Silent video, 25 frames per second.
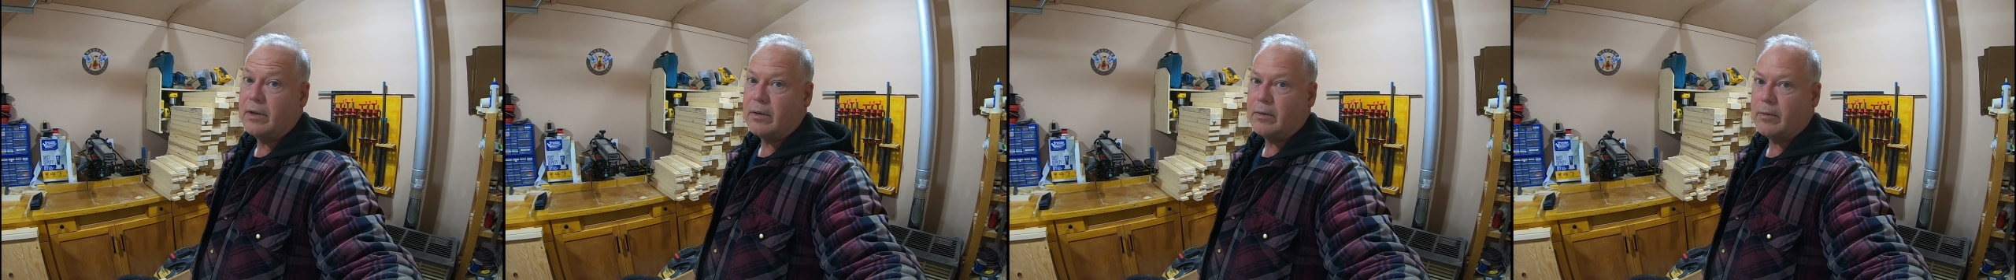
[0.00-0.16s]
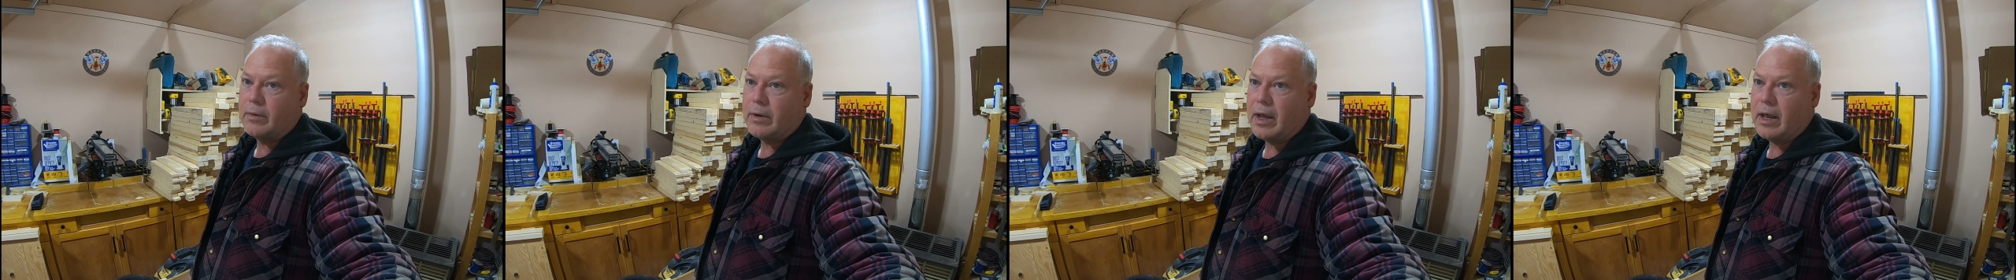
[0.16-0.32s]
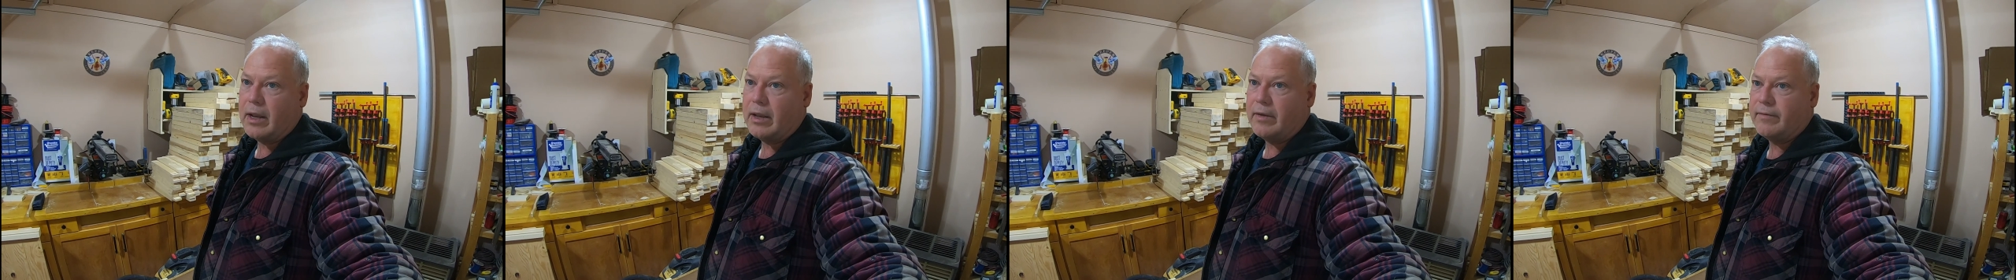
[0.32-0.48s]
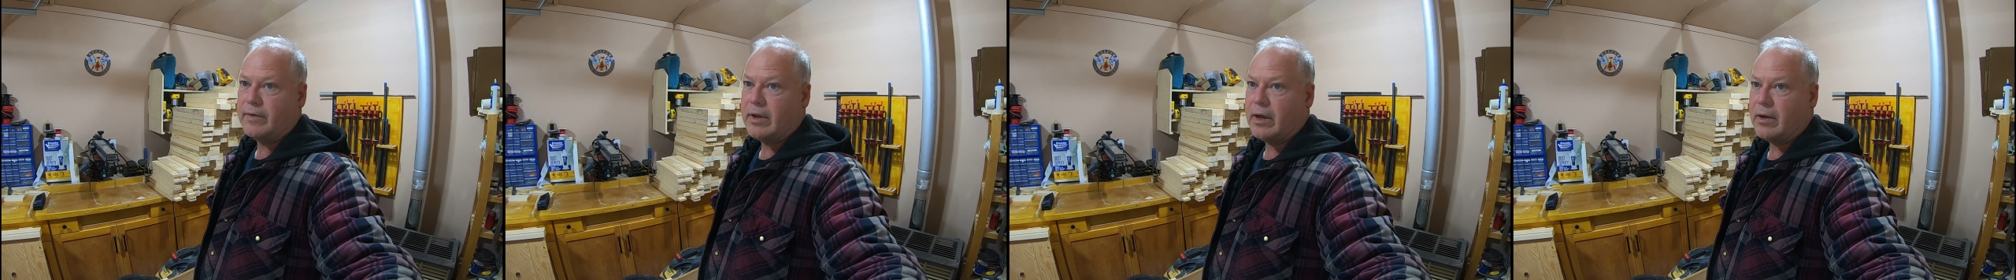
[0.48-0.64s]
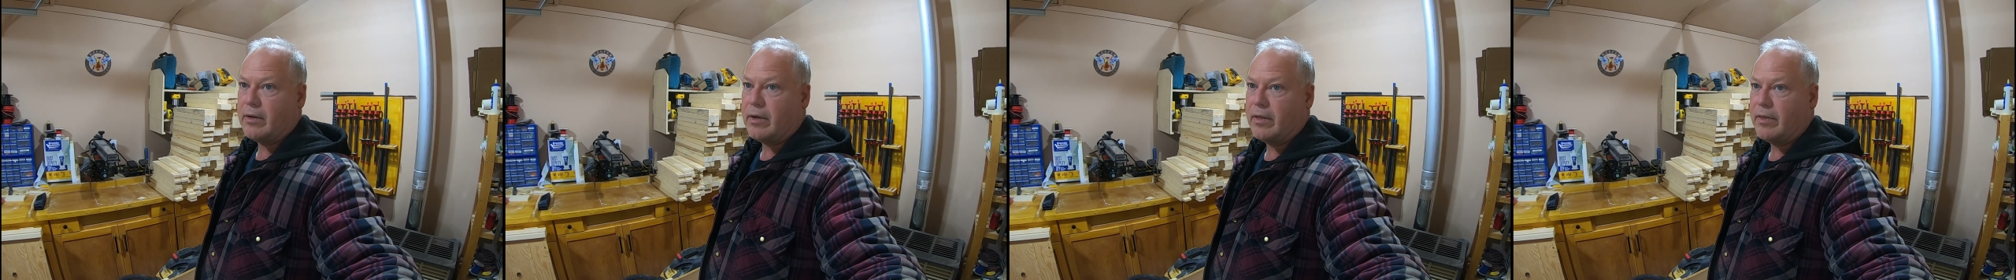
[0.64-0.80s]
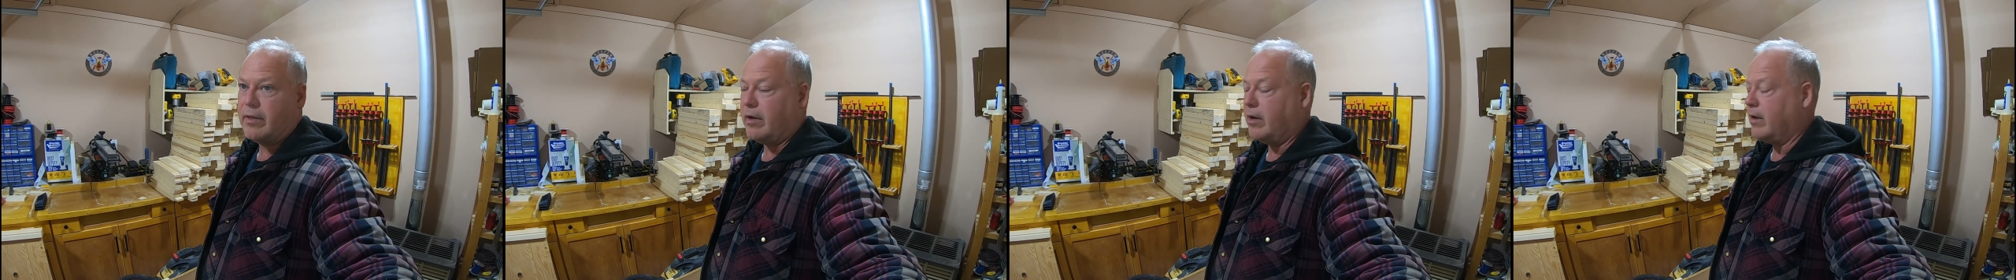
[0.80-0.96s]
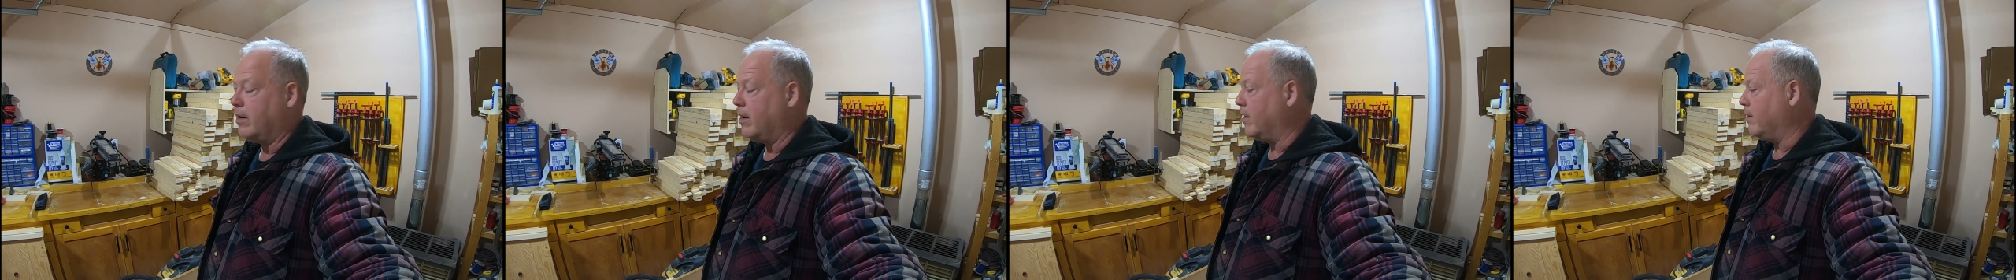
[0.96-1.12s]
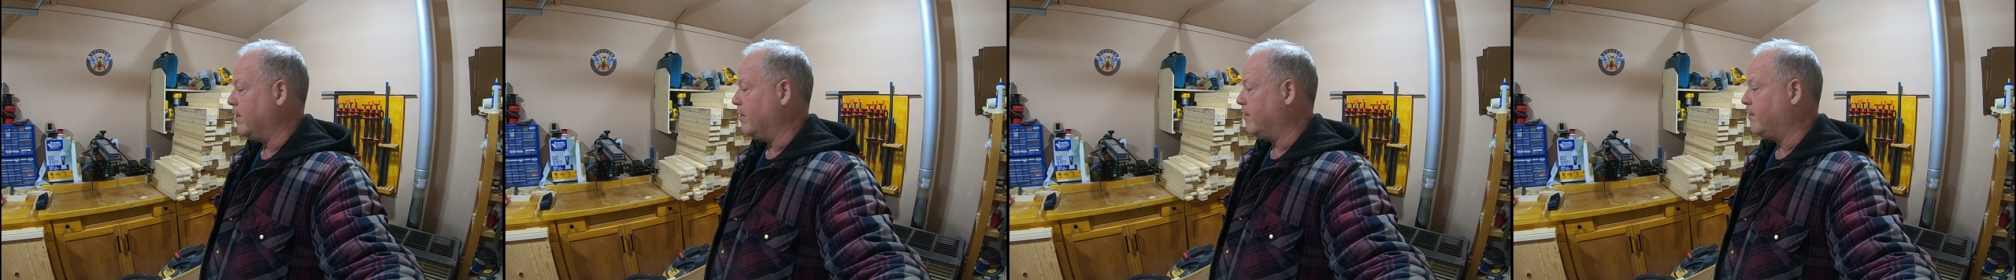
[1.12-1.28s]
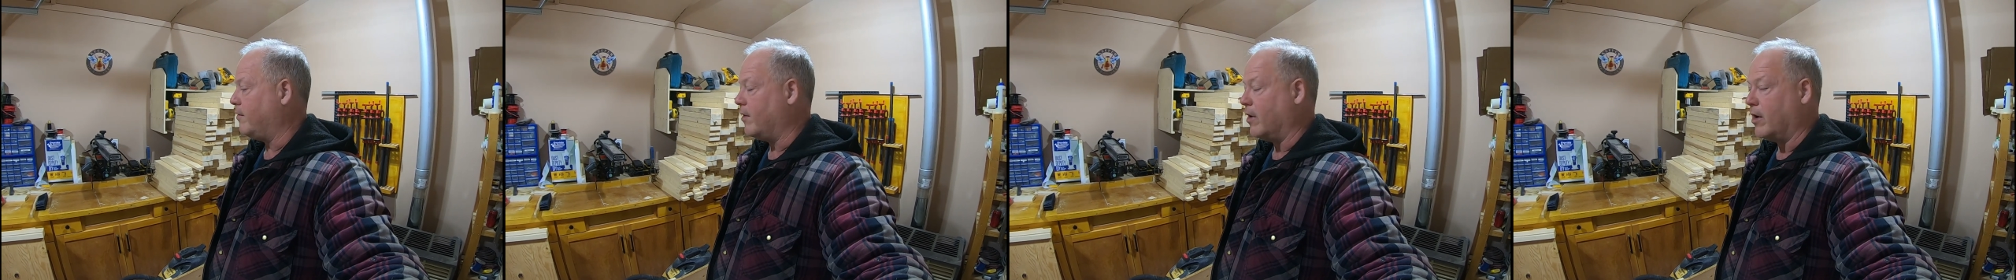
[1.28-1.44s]
when I lived out on
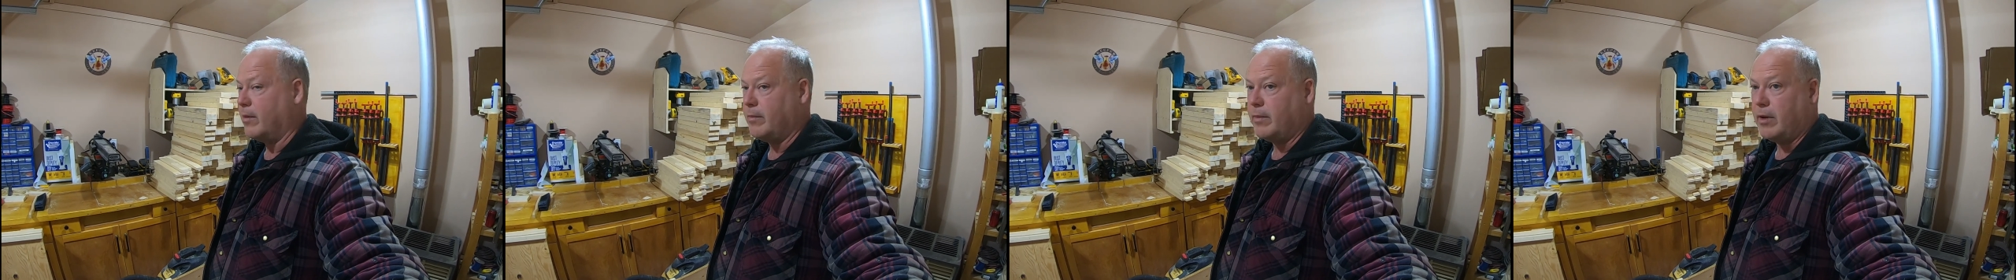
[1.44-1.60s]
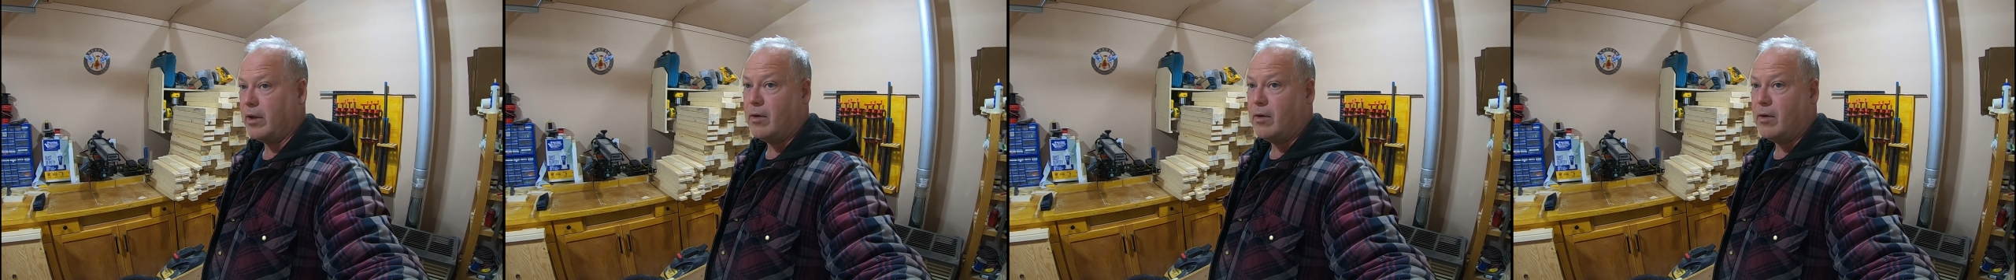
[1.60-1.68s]
the farm.